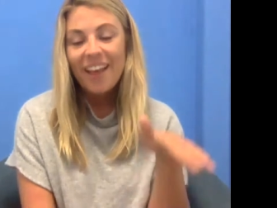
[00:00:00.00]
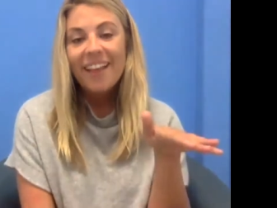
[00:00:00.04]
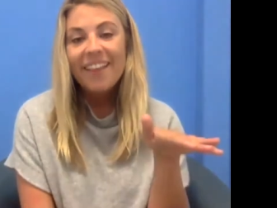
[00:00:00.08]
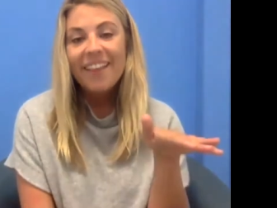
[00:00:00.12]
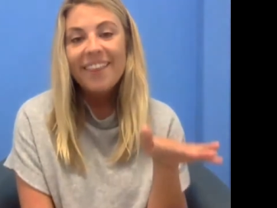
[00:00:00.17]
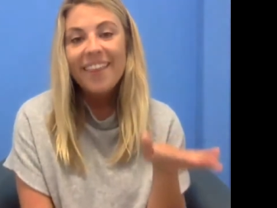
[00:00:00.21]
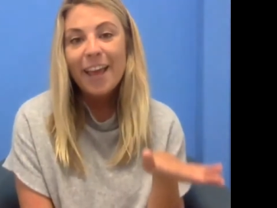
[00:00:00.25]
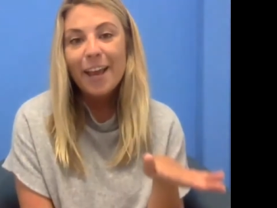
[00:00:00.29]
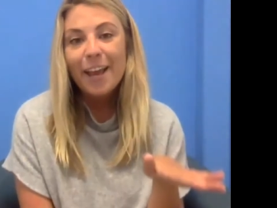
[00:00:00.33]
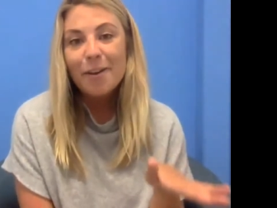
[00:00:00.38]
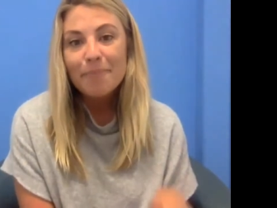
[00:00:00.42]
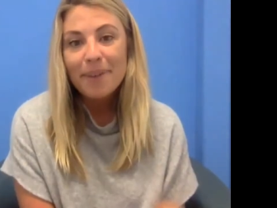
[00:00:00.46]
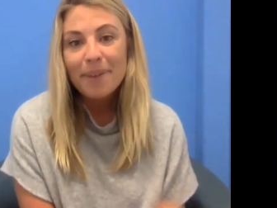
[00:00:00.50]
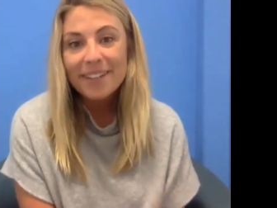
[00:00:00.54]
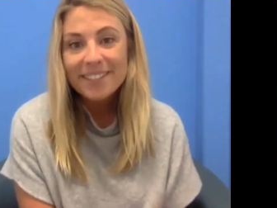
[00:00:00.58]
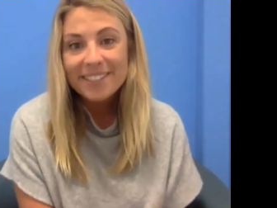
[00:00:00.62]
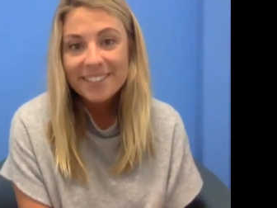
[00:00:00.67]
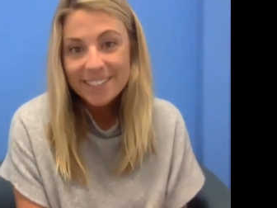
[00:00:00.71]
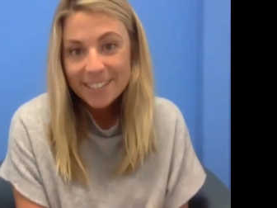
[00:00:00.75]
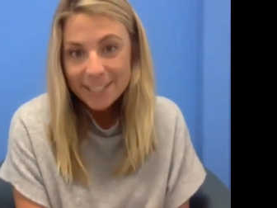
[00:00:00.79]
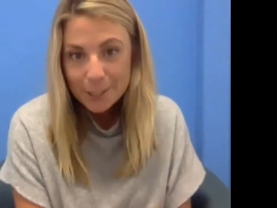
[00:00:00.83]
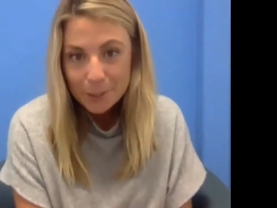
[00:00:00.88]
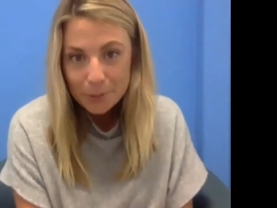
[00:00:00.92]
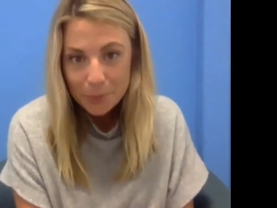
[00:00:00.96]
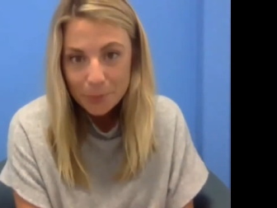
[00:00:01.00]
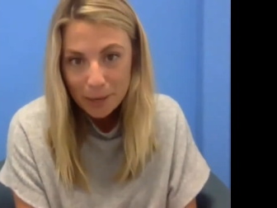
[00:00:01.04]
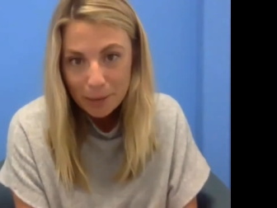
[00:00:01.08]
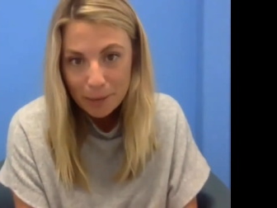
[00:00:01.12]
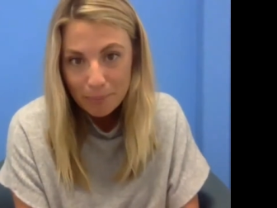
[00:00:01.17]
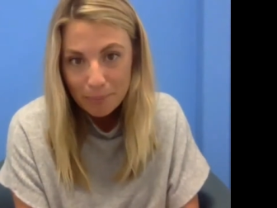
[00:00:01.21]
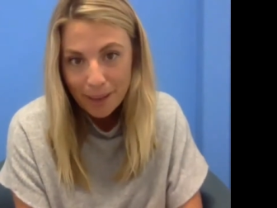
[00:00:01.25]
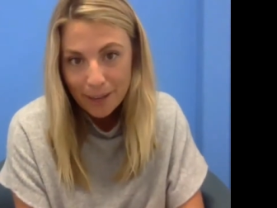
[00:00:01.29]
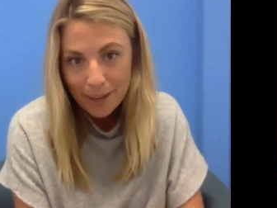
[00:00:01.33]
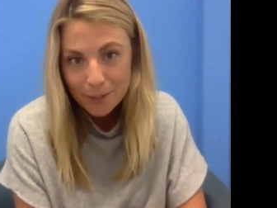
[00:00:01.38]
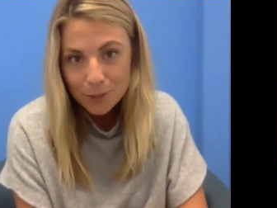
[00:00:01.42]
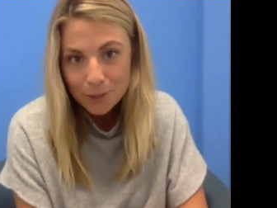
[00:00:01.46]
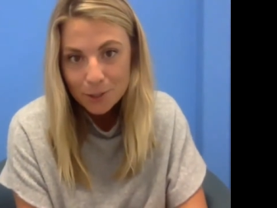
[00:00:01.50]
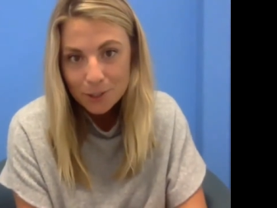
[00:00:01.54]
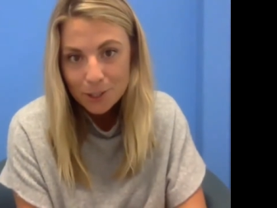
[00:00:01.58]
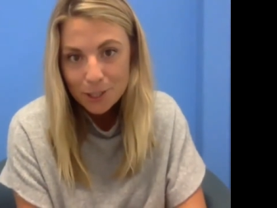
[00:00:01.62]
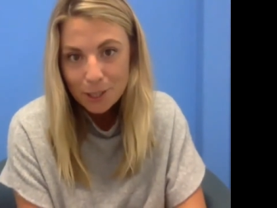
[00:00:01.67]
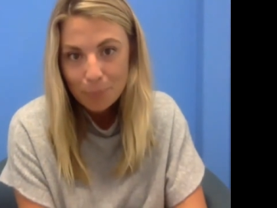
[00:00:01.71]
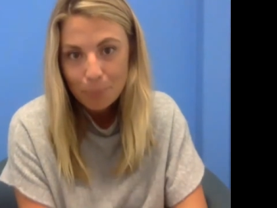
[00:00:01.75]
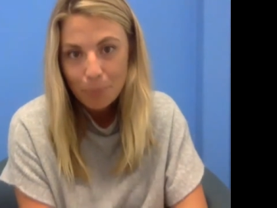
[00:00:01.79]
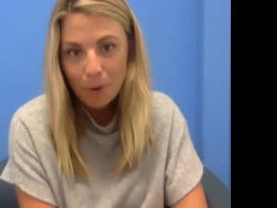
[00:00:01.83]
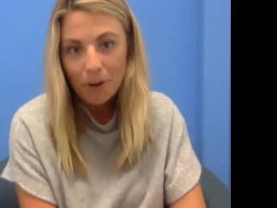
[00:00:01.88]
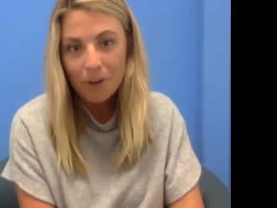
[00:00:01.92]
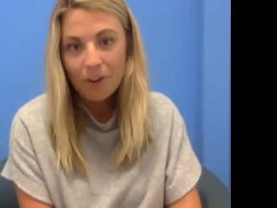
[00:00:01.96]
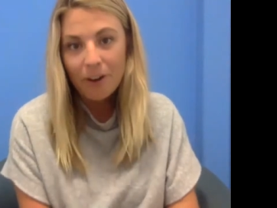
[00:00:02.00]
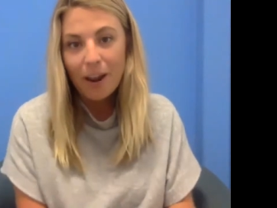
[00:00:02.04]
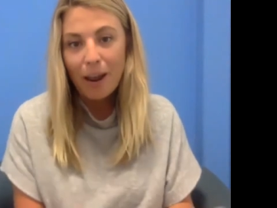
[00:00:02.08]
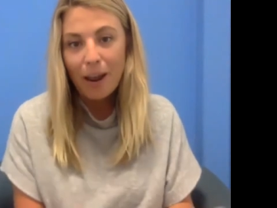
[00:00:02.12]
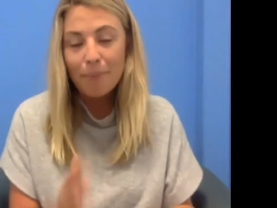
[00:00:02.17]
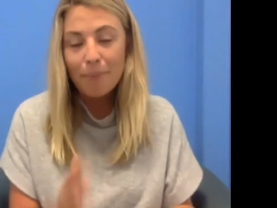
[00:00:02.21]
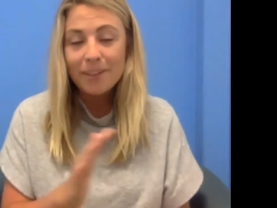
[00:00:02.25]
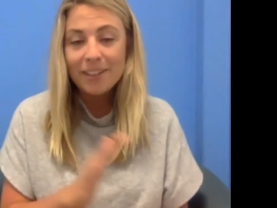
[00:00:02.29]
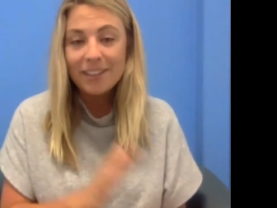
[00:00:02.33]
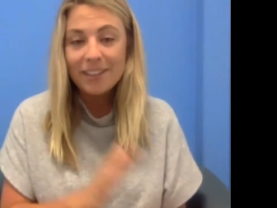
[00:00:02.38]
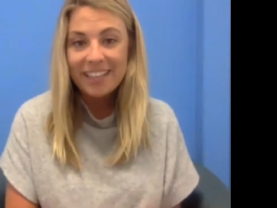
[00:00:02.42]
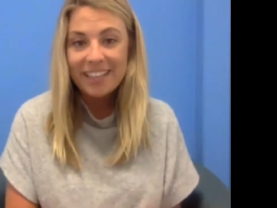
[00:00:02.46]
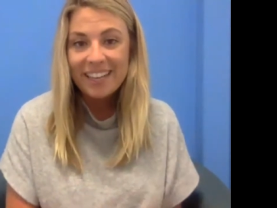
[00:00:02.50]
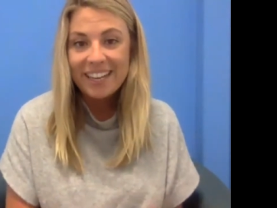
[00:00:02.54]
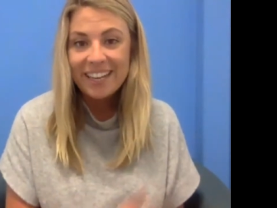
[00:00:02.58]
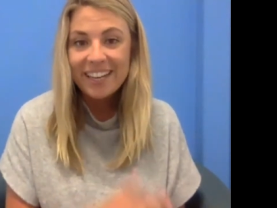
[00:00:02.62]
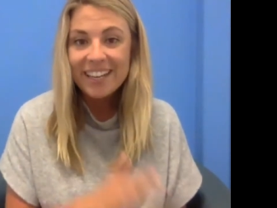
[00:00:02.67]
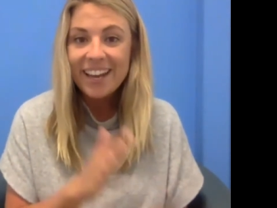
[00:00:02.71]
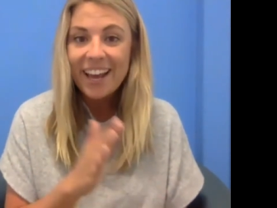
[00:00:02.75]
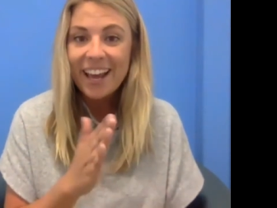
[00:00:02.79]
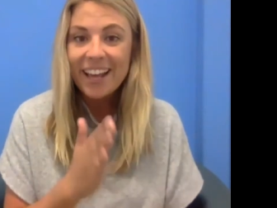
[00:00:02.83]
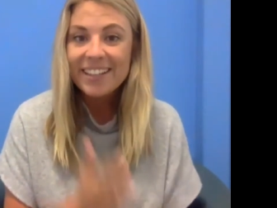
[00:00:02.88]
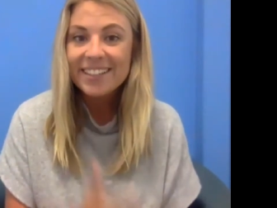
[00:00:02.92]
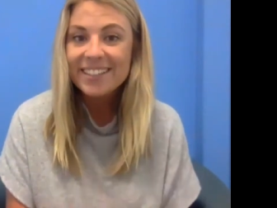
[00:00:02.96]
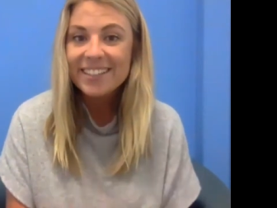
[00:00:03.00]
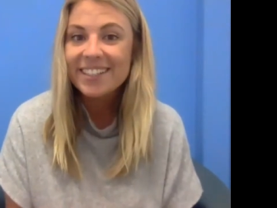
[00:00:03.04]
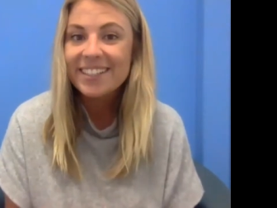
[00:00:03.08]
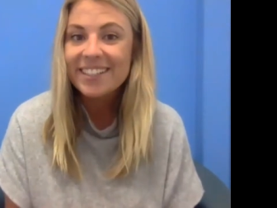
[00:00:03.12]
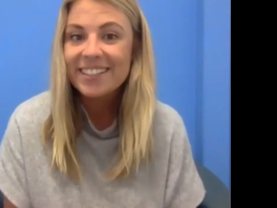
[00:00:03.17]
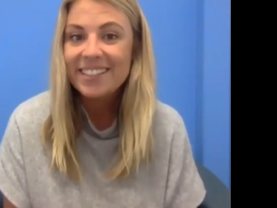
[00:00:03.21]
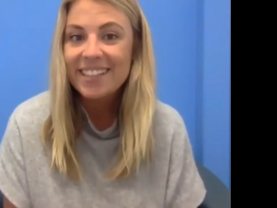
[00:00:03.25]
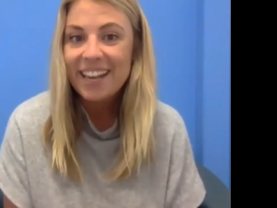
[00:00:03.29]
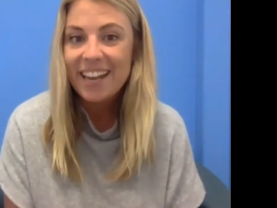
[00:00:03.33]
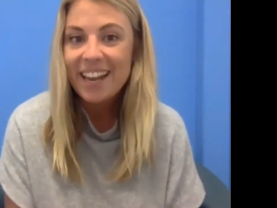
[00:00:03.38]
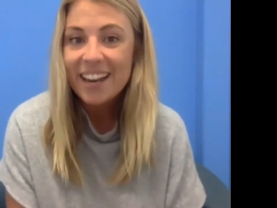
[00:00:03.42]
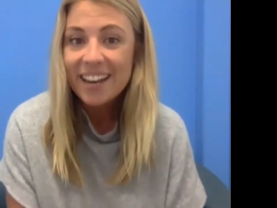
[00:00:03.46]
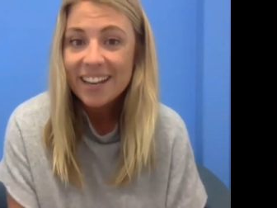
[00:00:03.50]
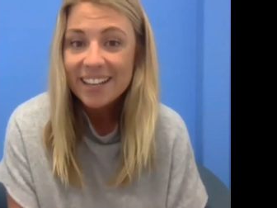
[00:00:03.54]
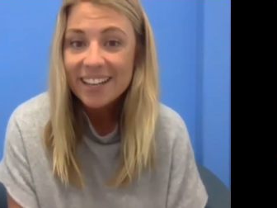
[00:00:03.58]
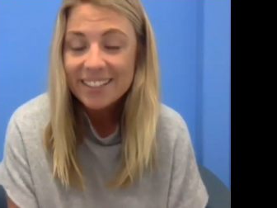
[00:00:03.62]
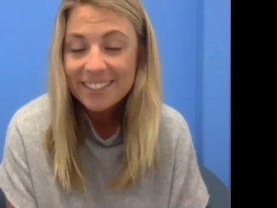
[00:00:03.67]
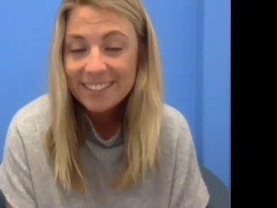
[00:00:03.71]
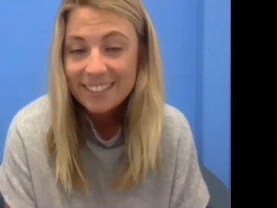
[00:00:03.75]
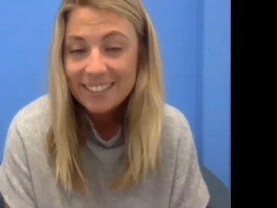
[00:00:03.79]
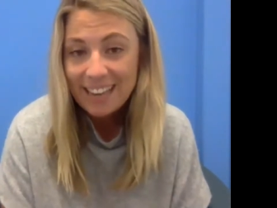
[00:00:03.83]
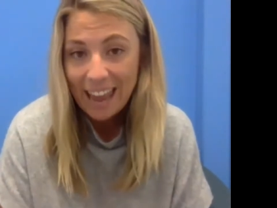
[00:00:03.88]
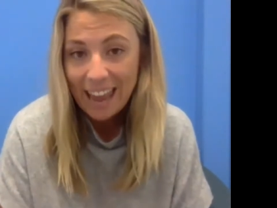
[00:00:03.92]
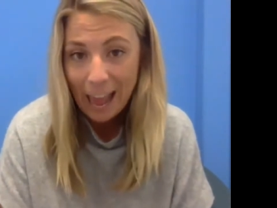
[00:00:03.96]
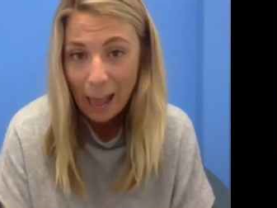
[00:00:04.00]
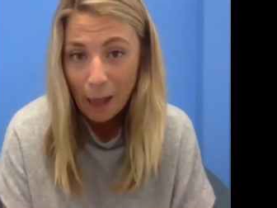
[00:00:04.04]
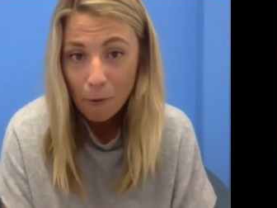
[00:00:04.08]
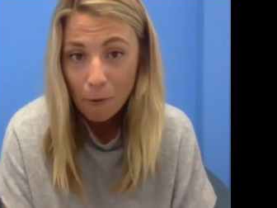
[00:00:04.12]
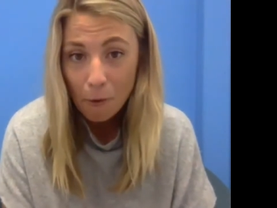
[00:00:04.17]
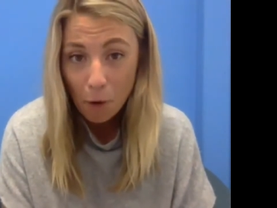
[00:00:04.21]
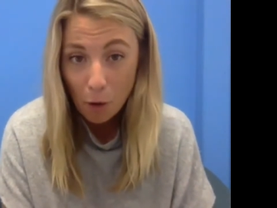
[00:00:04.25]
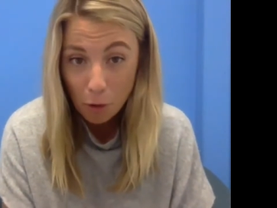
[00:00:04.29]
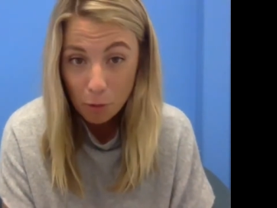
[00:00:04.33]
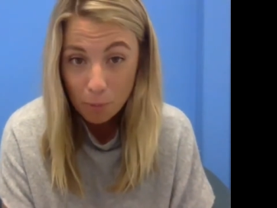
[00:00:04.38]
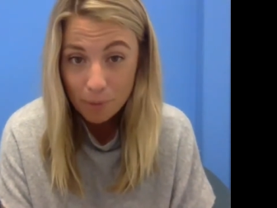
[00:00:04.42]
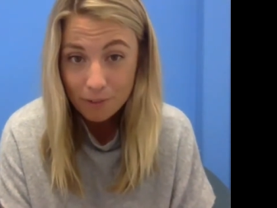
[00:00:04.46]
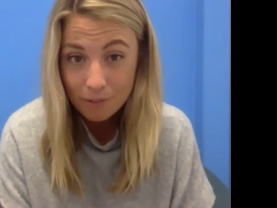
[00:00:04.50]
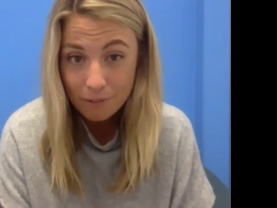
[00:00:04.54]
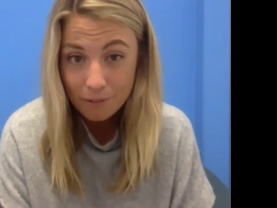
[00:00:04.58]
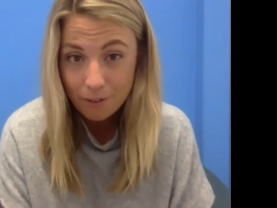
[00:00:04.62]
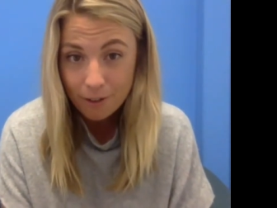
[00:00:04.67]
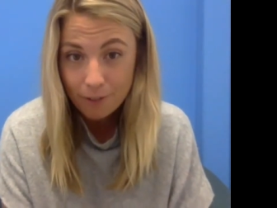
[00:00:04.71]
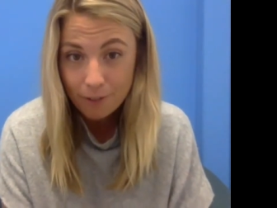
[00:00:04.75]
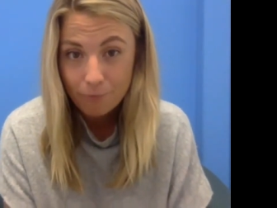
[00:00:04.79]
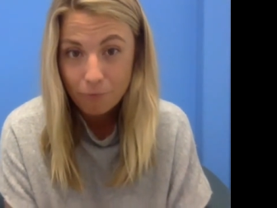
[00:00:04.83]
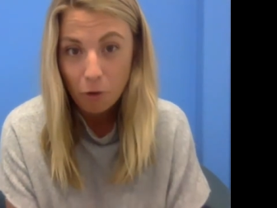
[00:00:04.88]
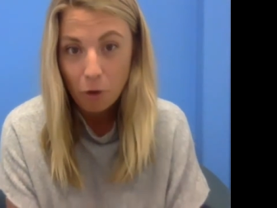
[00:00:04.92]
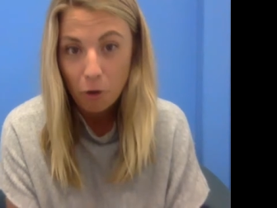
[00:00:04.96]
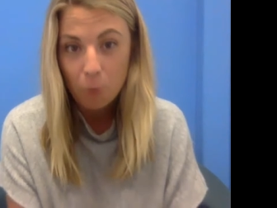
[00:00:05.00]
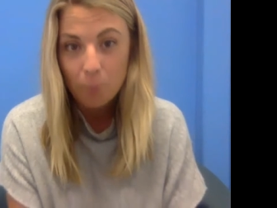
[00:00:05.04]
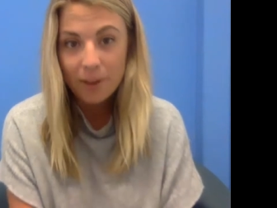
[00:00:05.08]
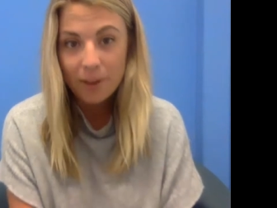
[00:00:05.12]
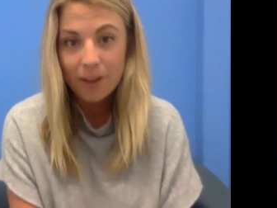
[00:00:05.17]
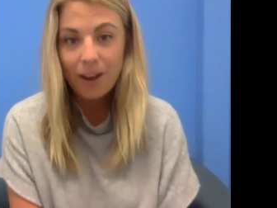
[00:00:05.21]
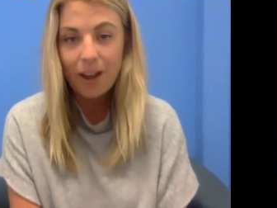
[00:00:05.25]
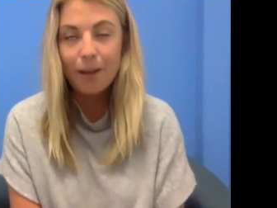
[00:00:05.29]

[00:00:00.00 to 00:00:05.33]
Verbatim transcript: then my 6-week mentorship program Lead and Succeed is now open for enrollment.